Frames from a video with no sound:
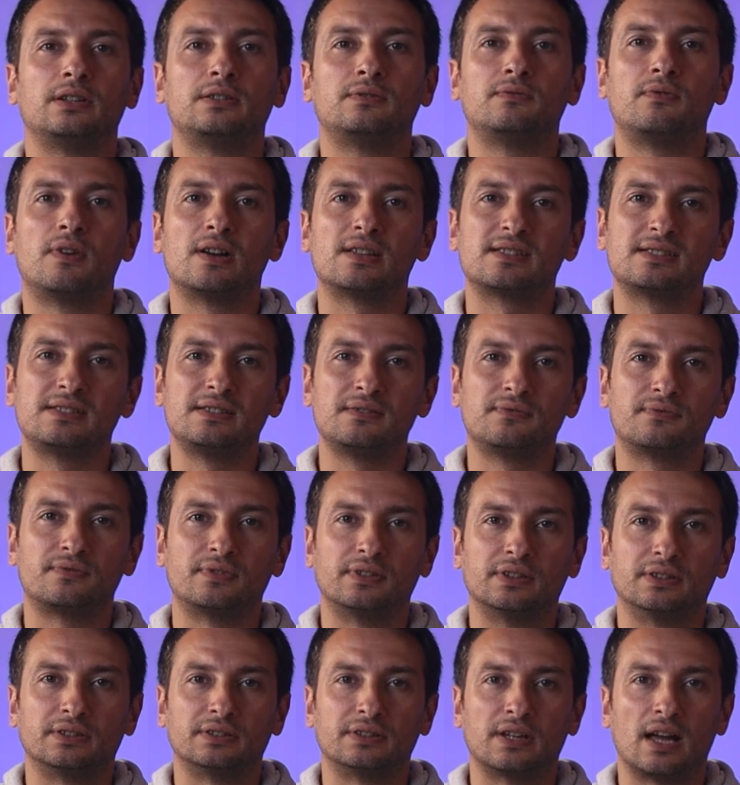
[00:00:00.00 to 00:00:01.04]
it was
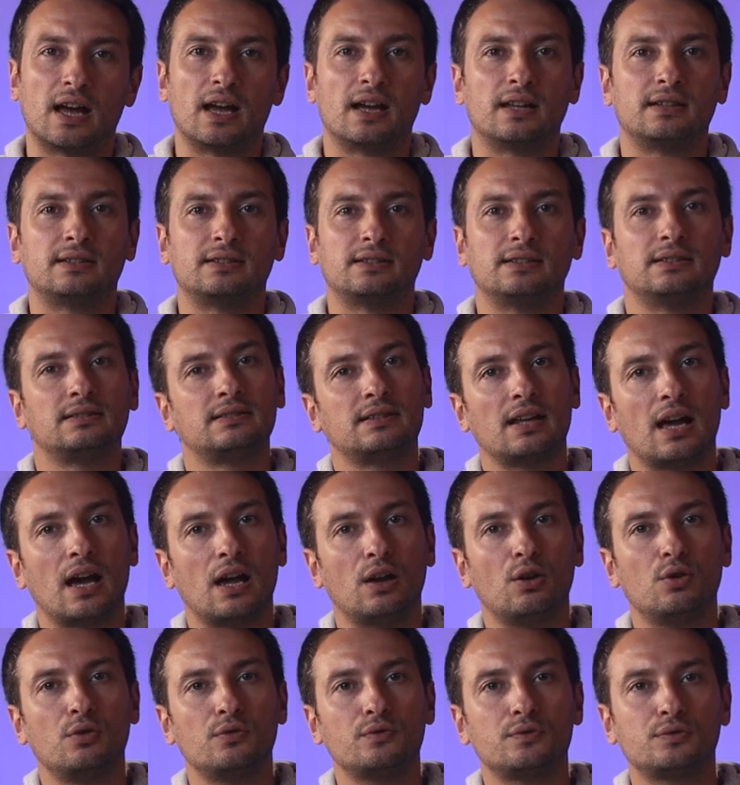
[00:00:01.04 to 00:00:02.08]
different and it
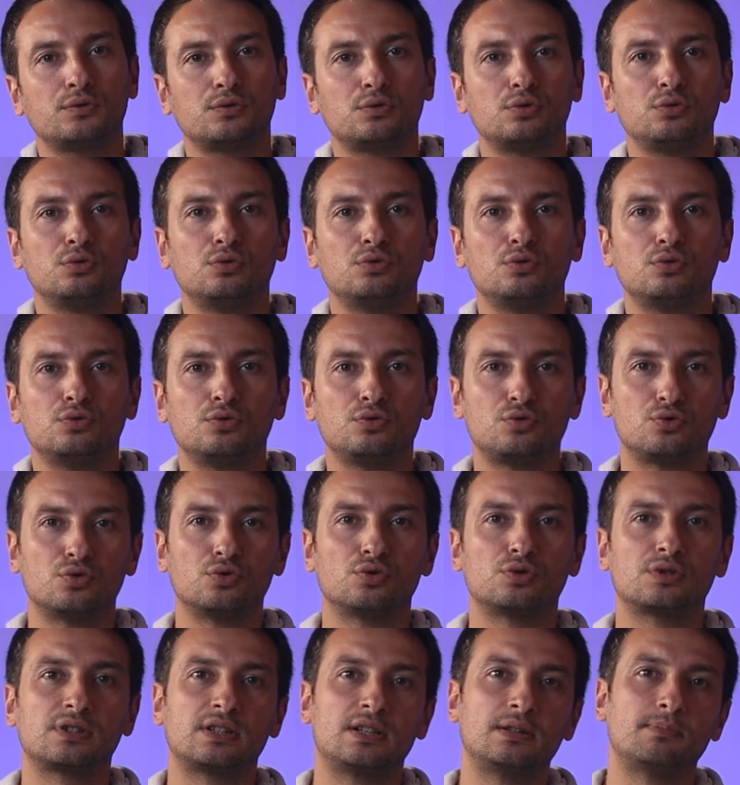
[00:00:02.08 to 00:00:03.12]
allows to
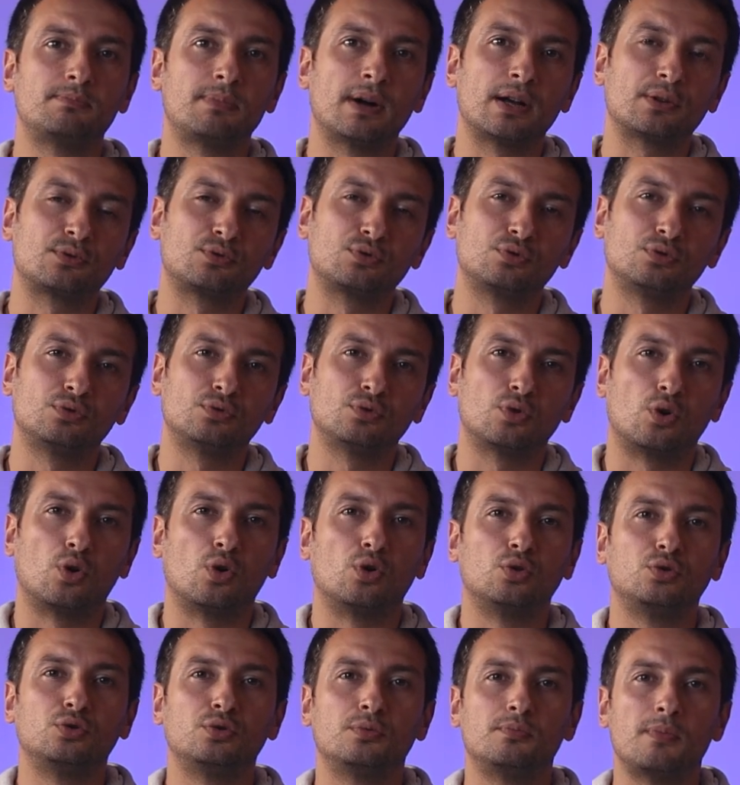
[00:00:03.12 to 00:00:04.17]
choose keep out zone
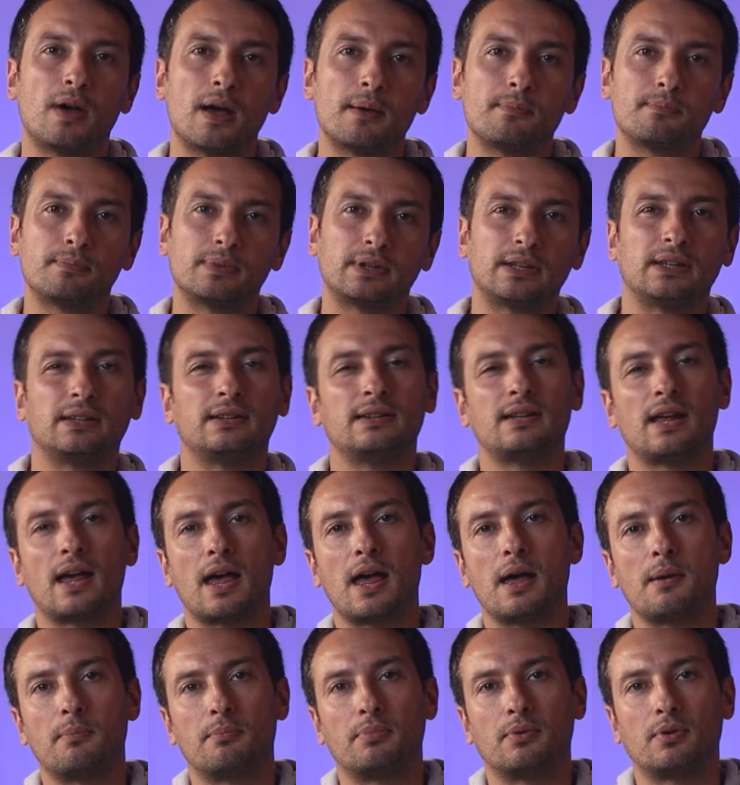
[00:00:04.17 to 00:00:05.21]
on the map in the
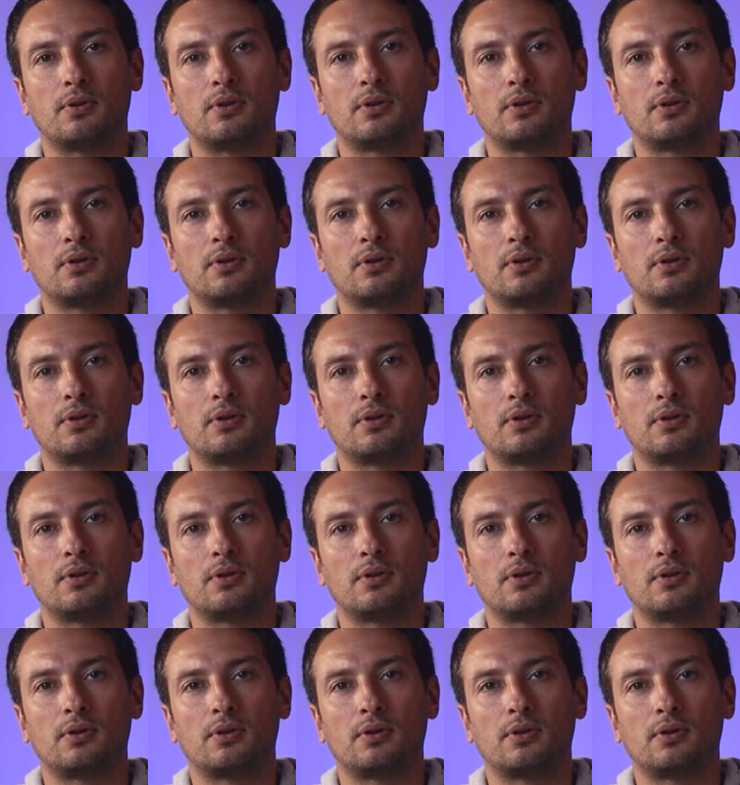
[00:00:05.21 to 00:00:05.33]
app.